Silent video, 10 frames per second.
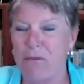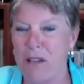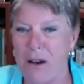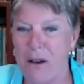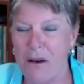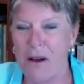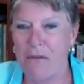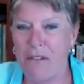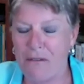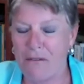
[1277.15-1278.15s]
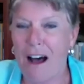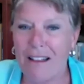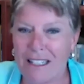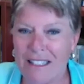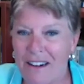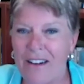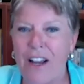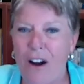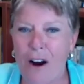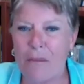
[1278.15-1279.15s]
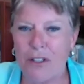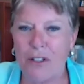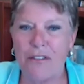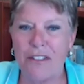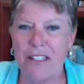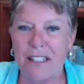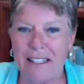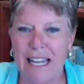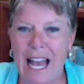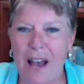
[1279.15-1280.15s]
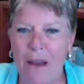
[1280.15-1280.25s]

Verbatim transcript: a, a, voluntary armed services now,